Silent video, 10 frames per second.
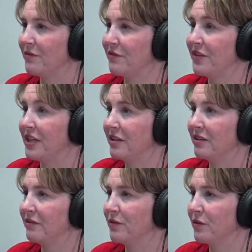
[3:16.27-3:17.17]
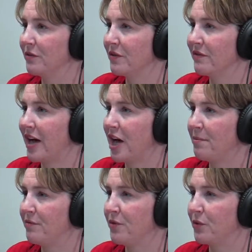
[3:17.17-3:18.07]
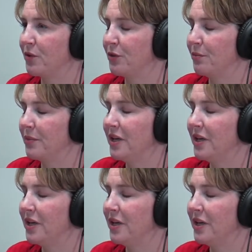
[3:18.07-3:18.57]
feel of the vibe of the room.